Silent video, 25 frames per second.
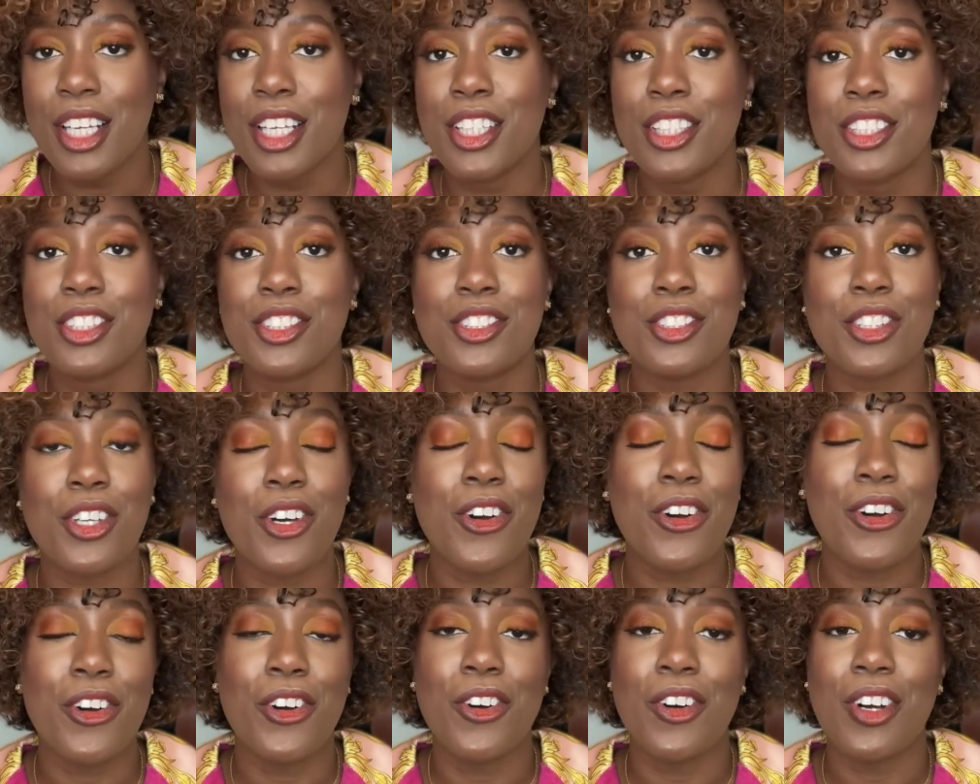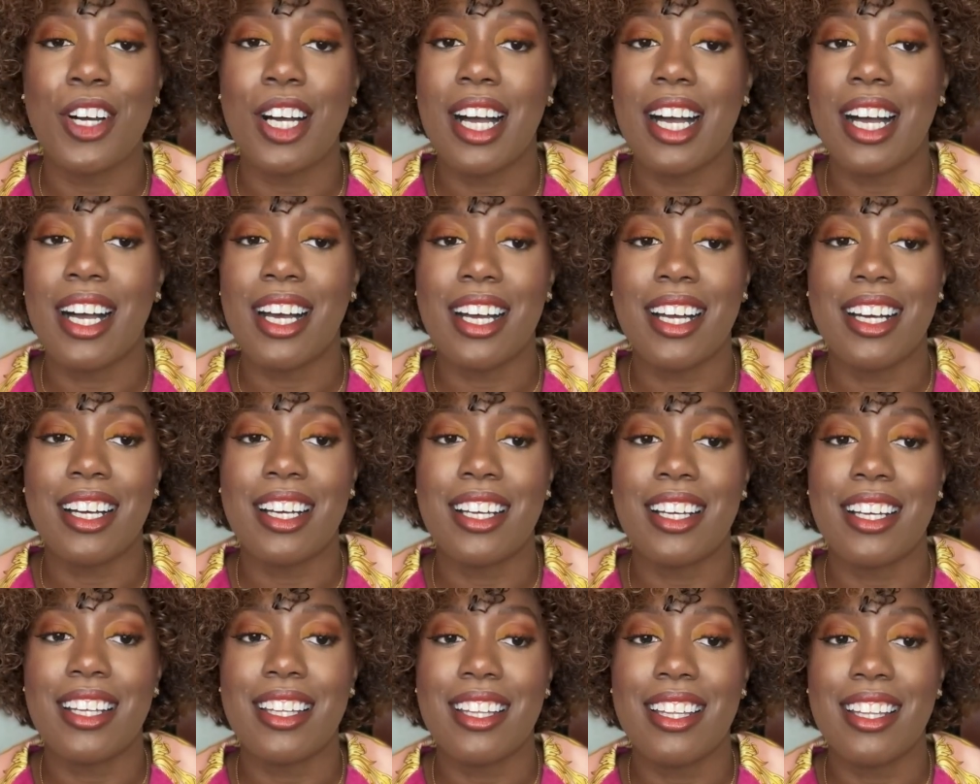So I
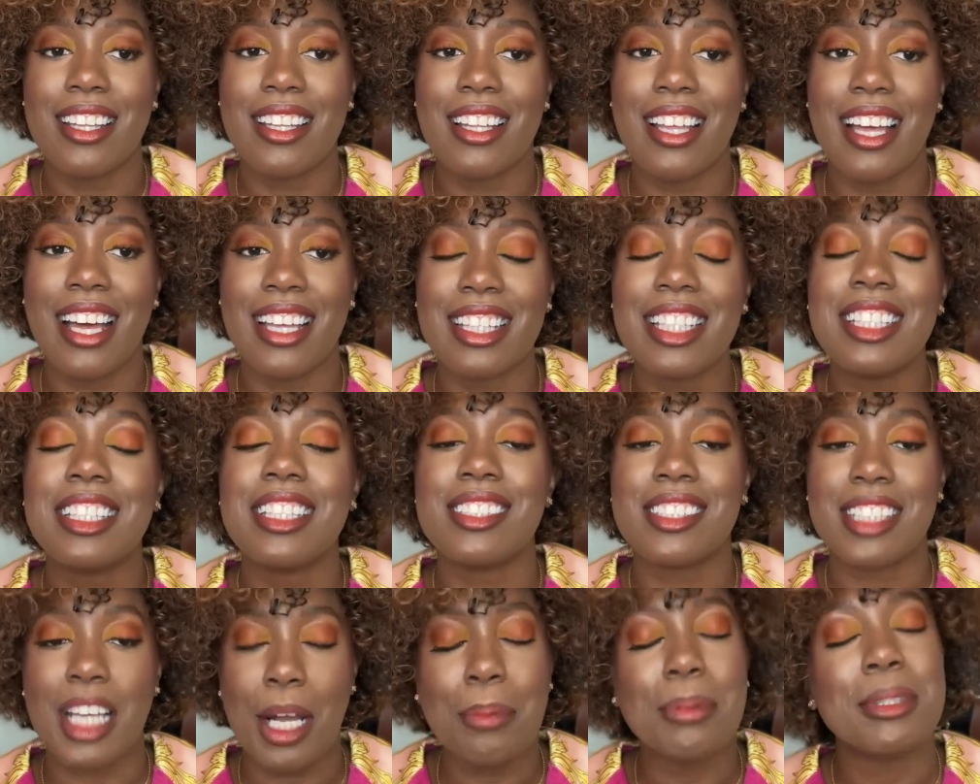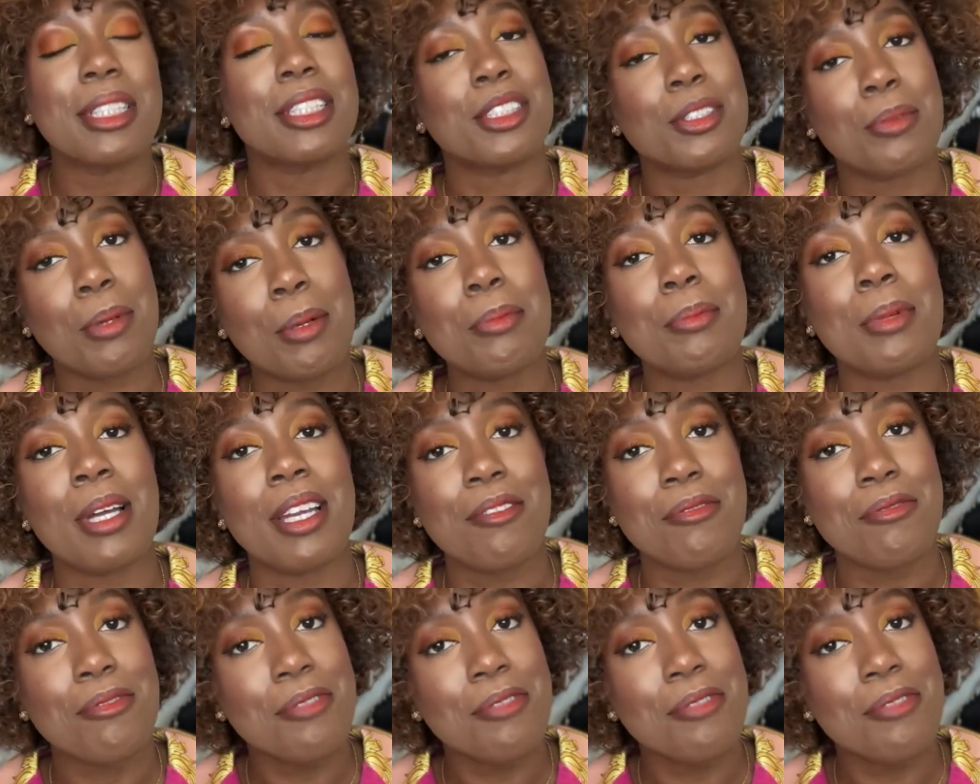think the scalloped potatoes is probably my